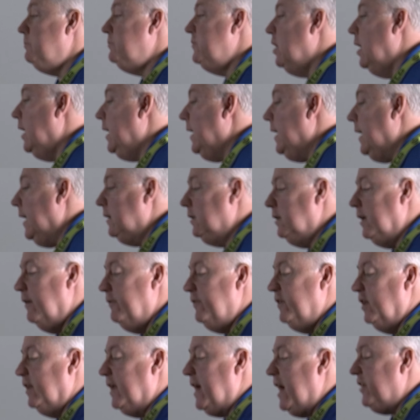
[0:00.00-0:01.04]
no, I love
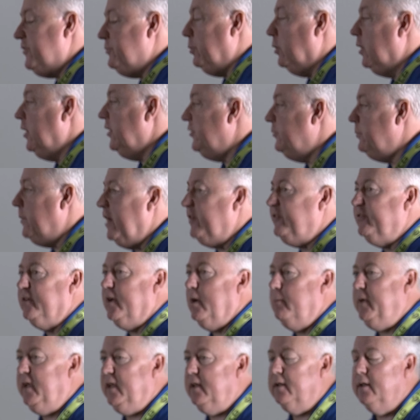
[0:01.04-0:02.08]
the last part especially.
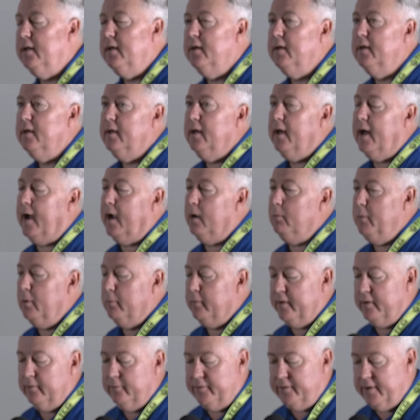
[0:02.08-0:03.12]
I mean, I remember
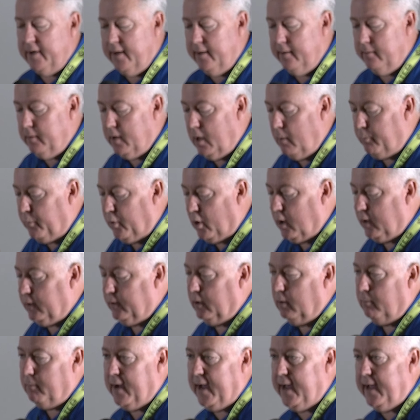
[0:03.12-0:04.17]
there was a
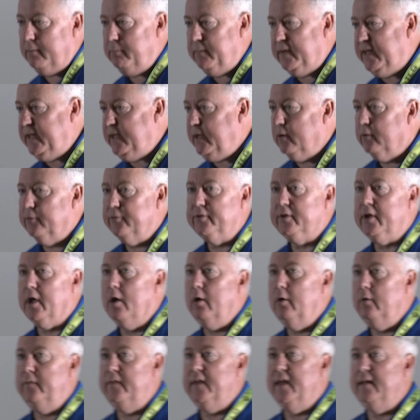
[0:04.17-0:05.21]
partner of mine many years
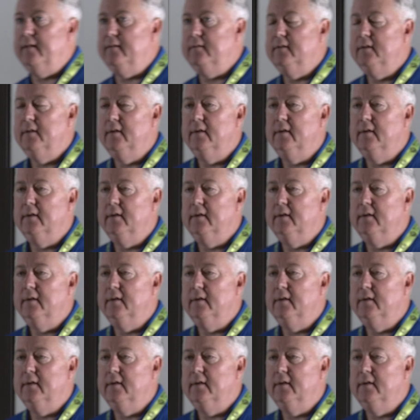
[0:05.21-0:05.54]
ago that